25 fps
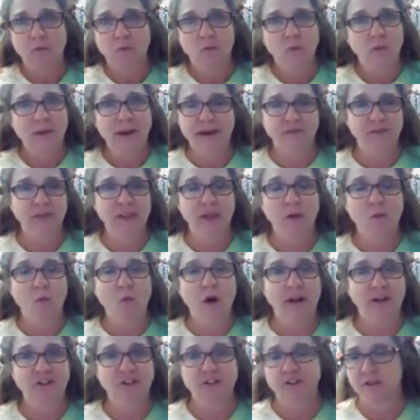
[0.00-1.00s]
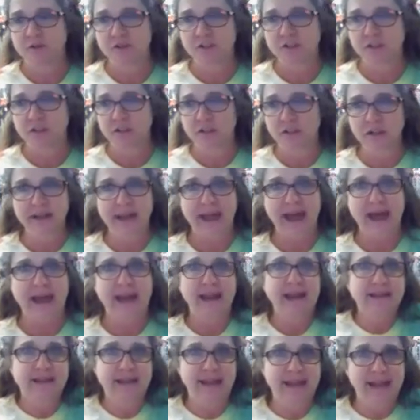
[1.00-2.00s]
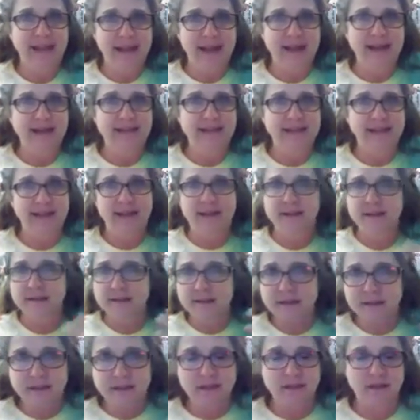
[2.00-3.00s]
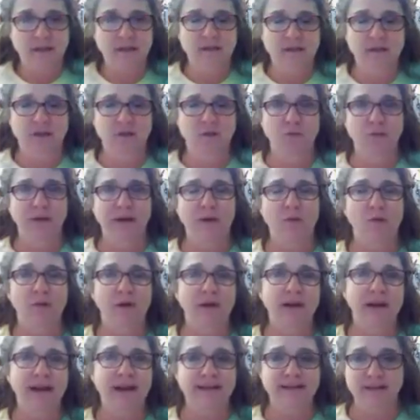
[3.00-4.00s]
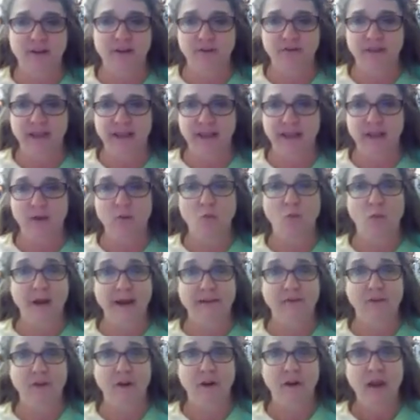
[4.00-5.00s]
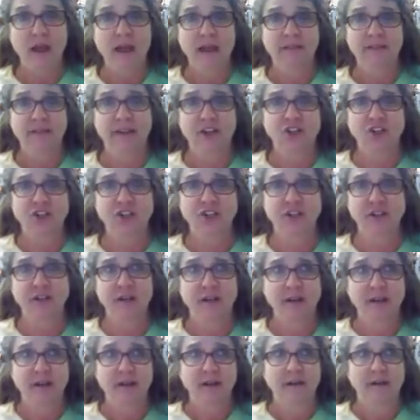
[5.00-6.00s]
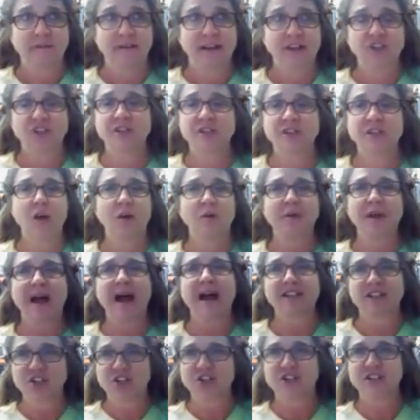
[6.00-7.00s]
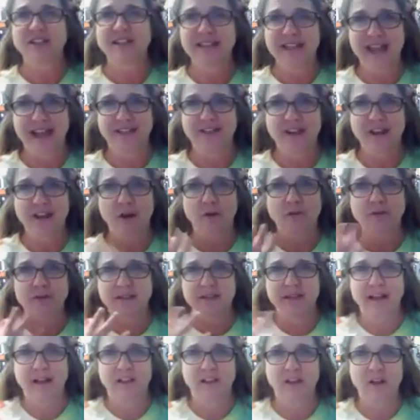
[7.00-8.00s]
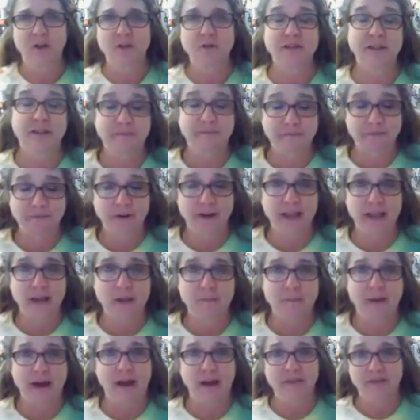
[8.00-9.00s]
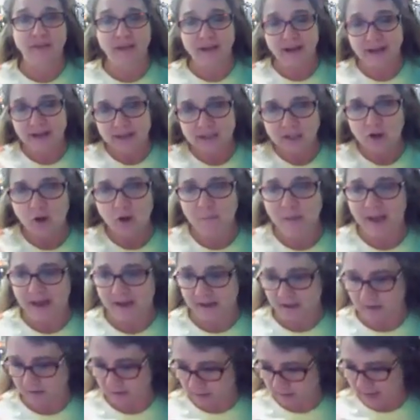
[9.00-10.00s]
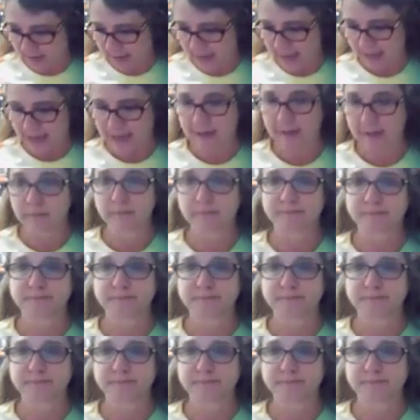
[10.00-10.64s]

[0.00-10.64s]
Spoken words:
whenever they want to look at it, to get ideas, to reorganize their thinking, whatever. They should know not to just take the notes and then close it and forget about it. They need to go back and look at it.